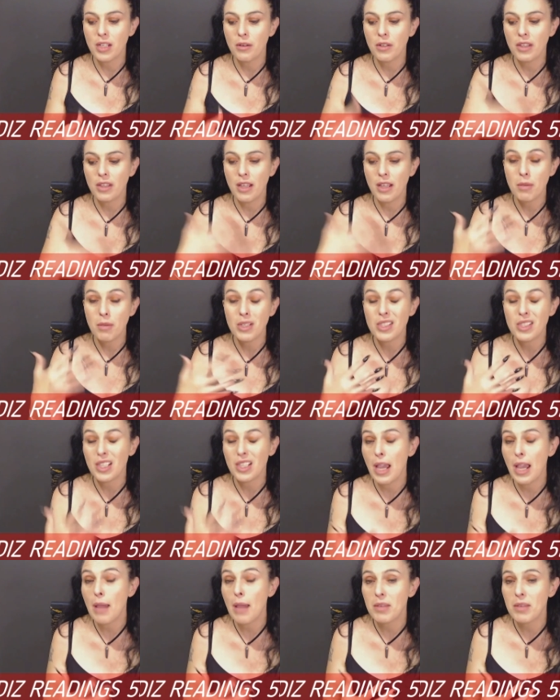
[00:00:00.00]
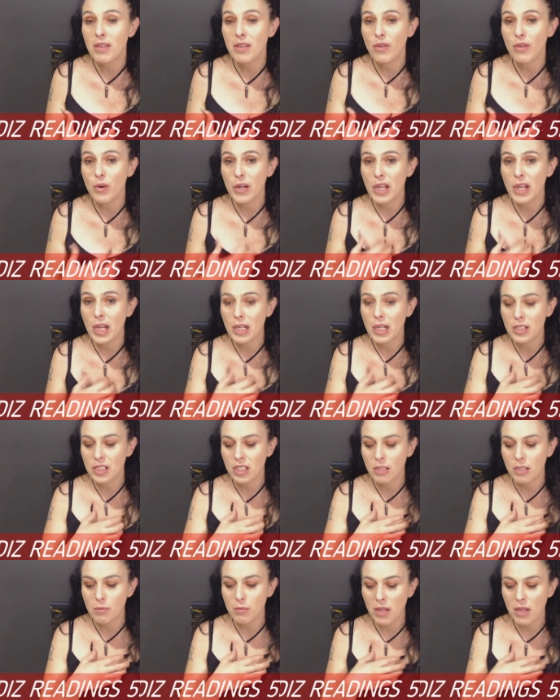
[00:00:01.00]
and there, because it can be a very
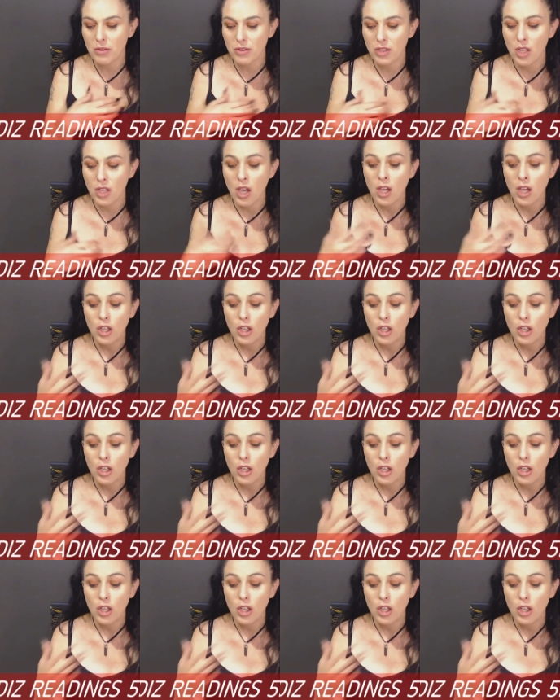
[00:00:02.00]
hectic month.